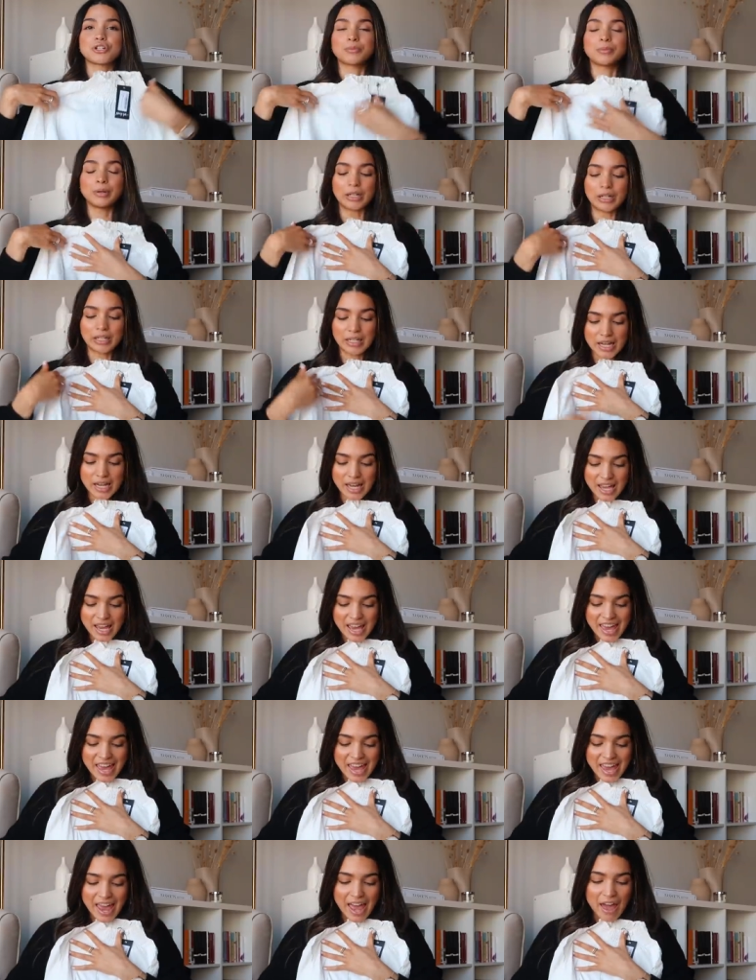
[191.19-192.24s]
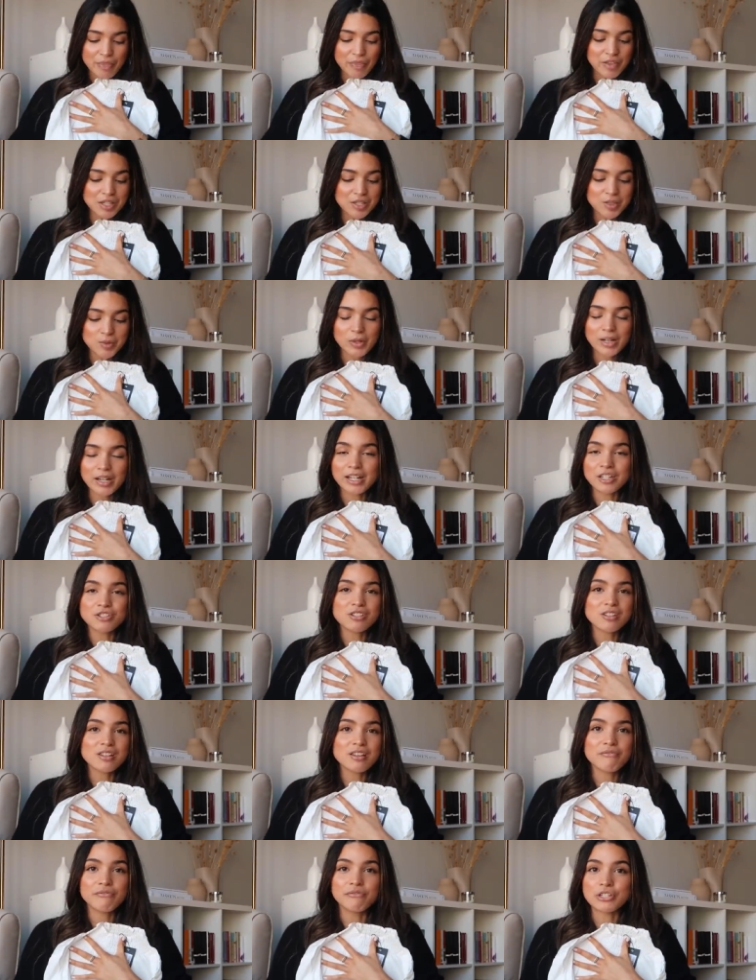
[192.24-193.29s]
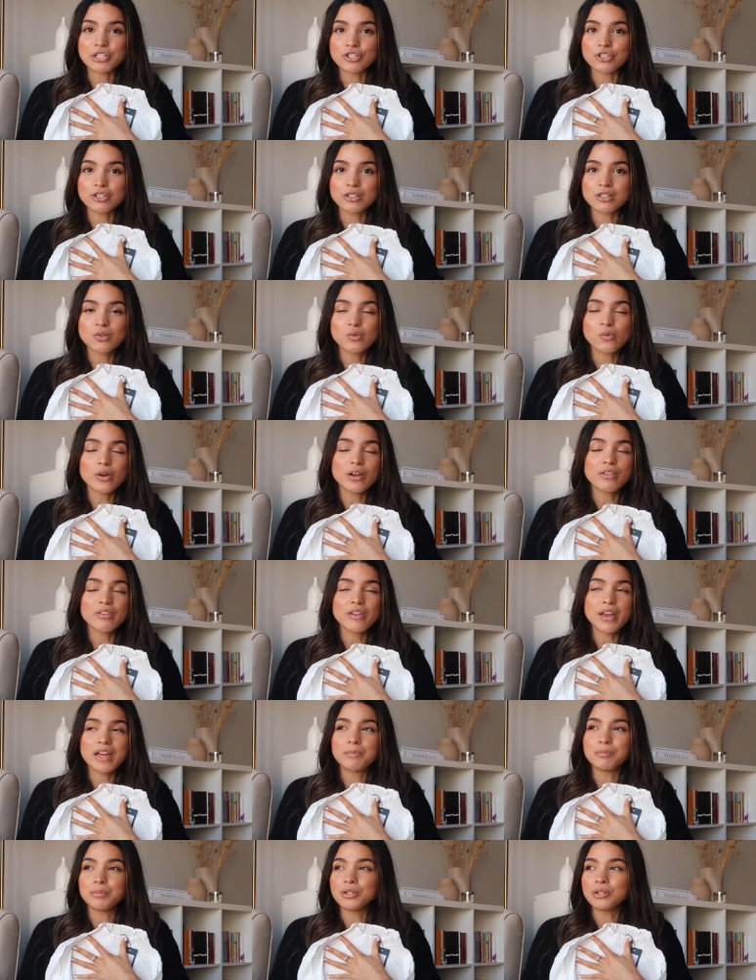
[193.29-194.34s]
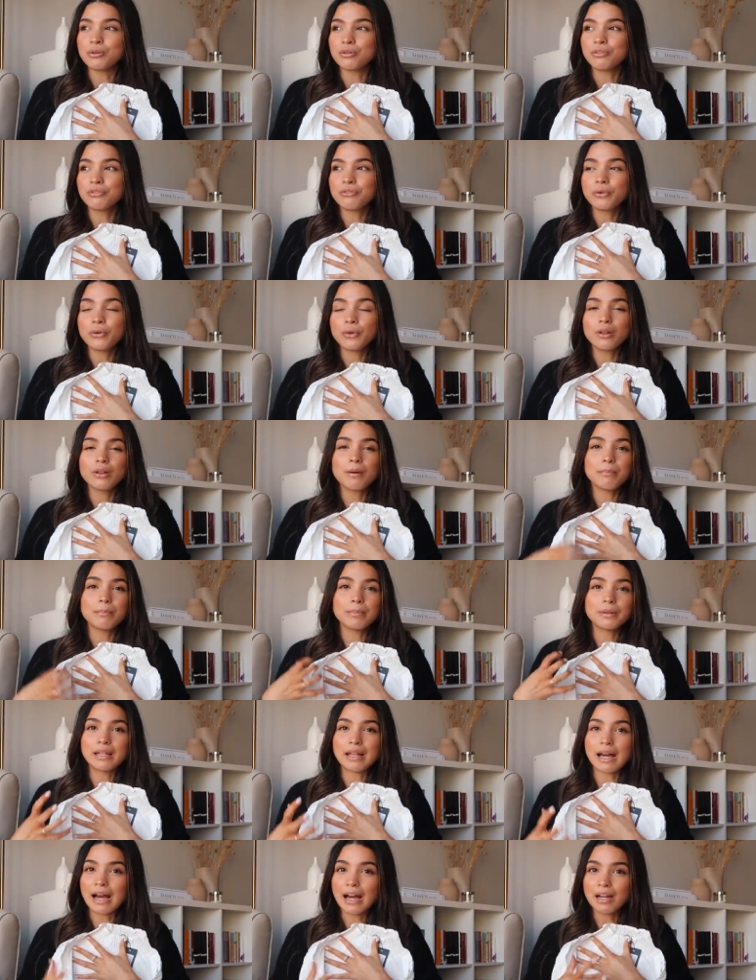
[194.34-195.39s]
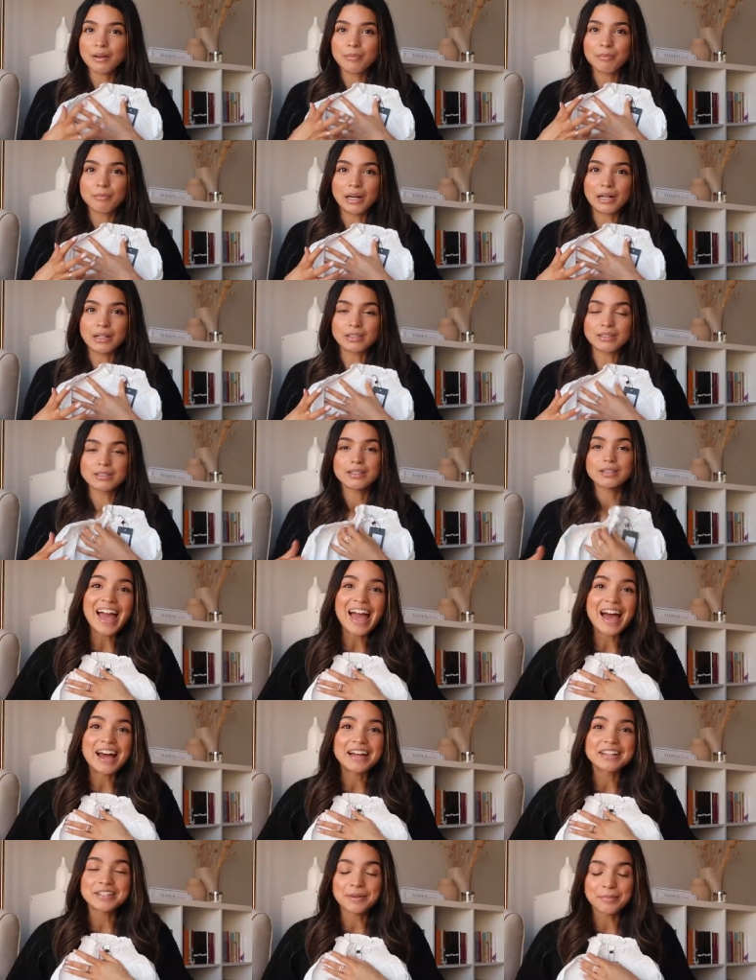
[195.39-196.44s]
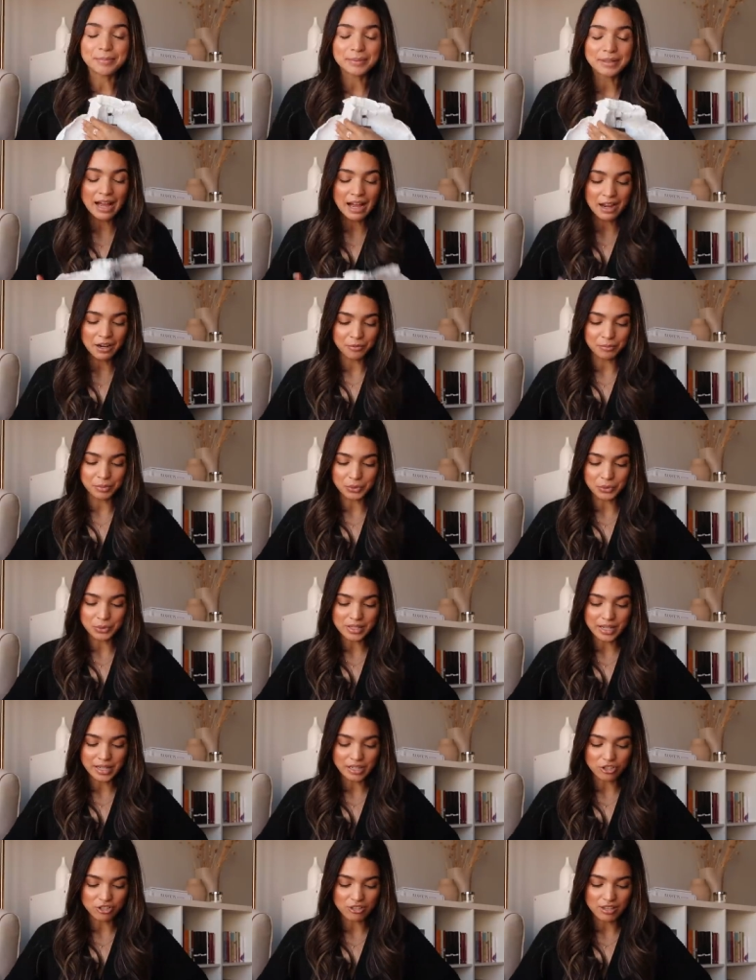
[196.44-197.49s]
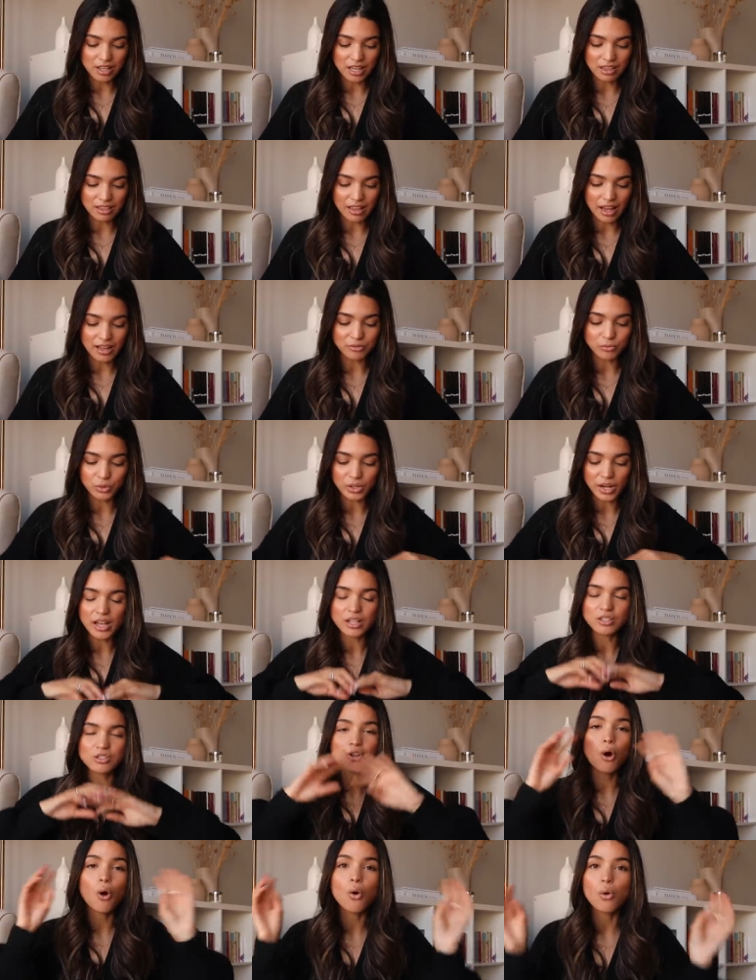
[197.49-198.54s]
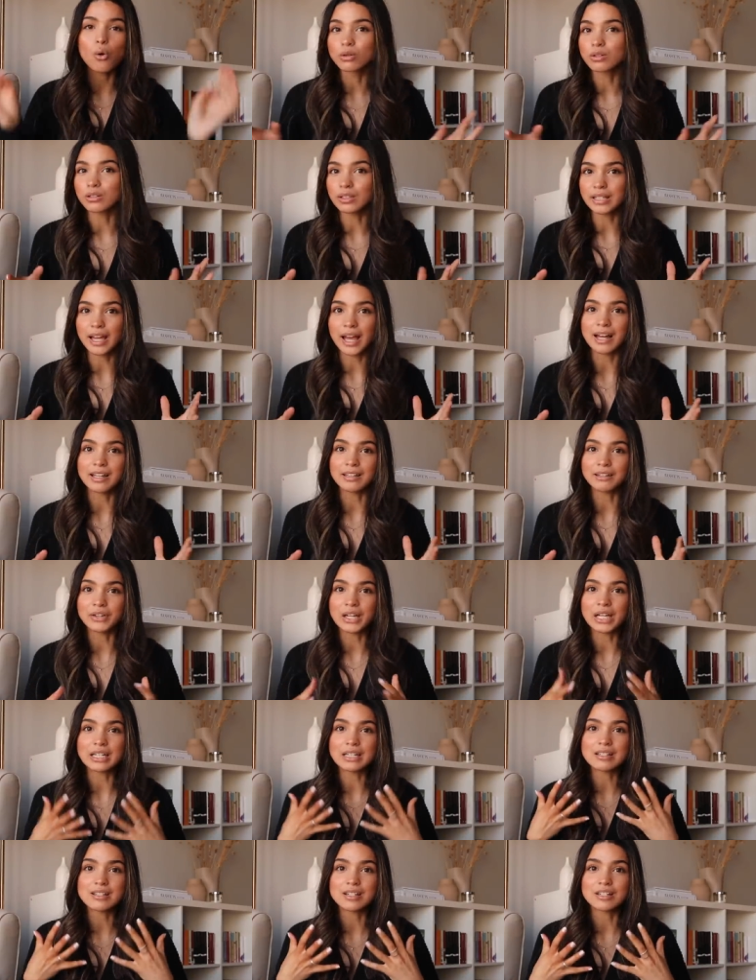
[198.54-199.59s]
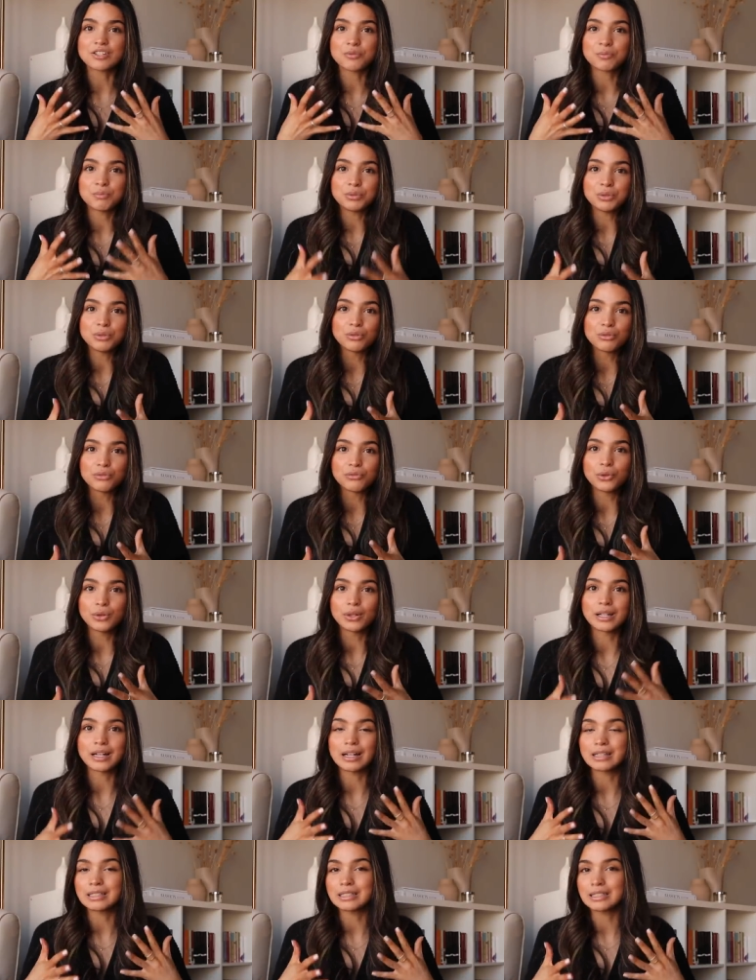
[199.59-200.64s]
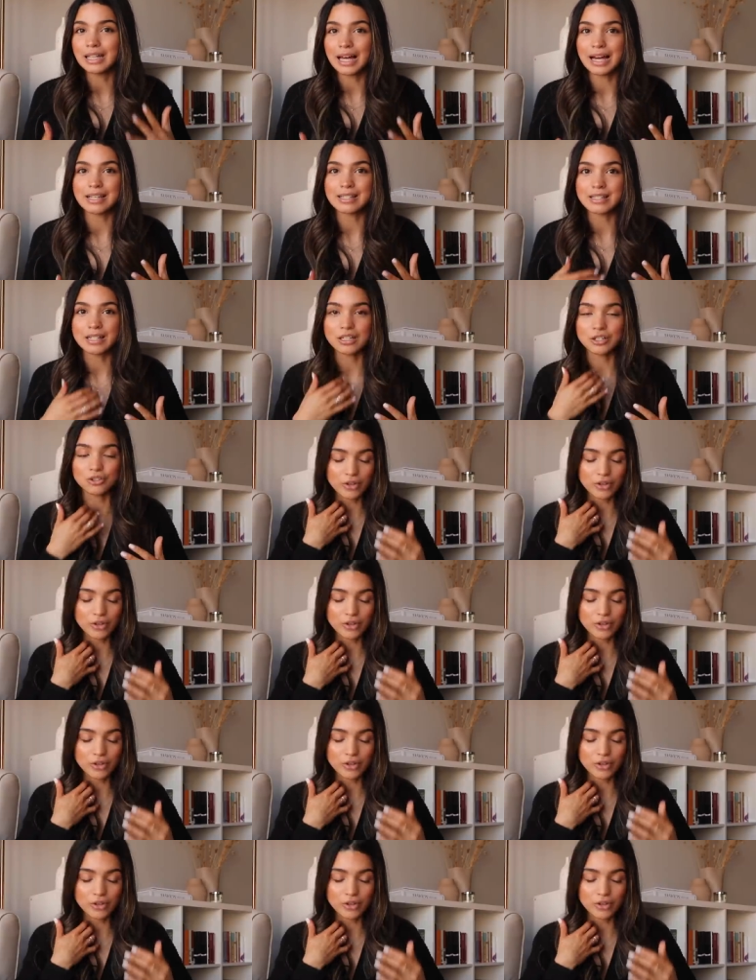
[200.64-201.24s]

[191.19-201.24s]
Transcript: your body. And this one I just envisioned with a beautiful black belt and black boots. I just think that would totally elevate such a beautiful and classic